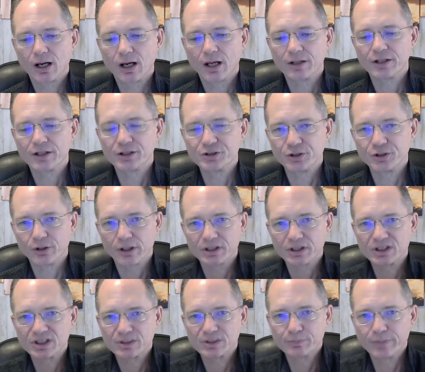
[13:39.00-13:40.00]
does your
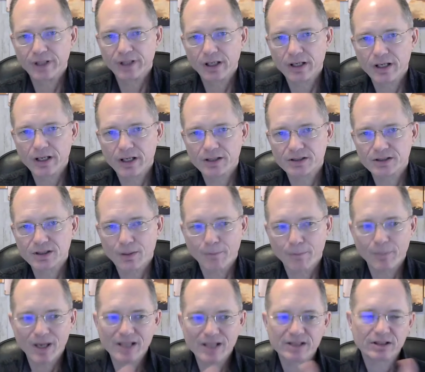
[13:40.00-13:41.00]
experience
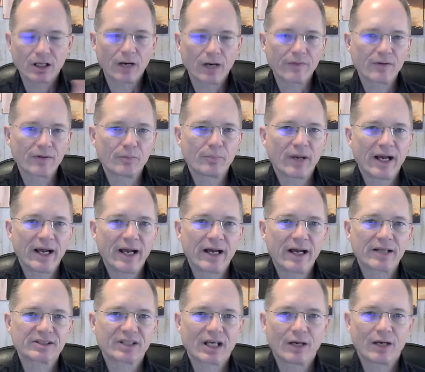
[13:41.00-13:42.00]
based on the
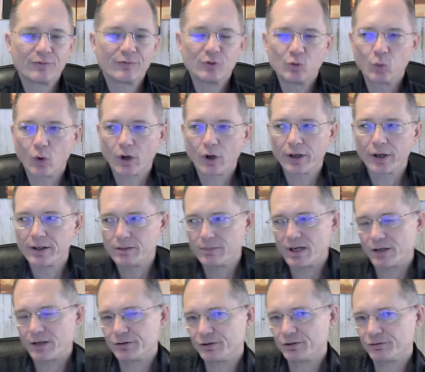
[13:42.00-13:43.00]
past have you worried
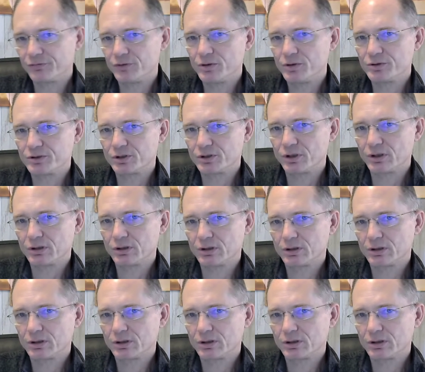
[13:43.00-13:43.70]
about your future?